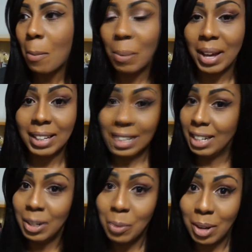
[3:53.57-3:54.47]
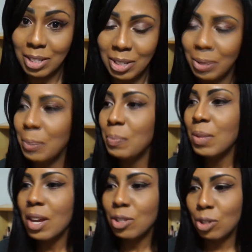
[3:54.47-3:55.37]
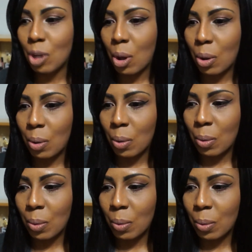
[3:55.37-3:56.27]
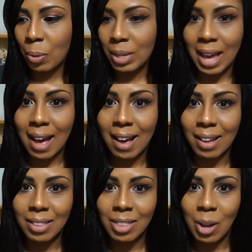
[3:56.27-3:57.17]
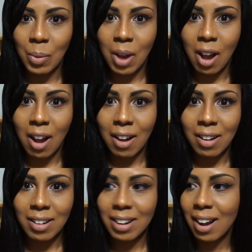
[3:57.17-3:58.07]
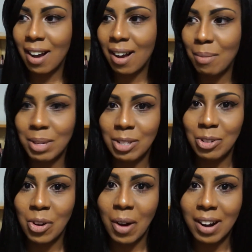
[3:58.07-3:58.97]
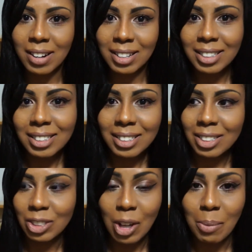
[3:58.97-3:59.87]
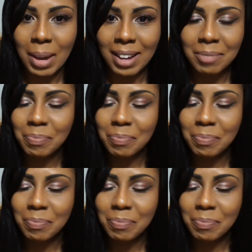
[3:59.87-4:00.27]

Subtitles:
but he didn't want to. So yeah, there we are in New York shopping.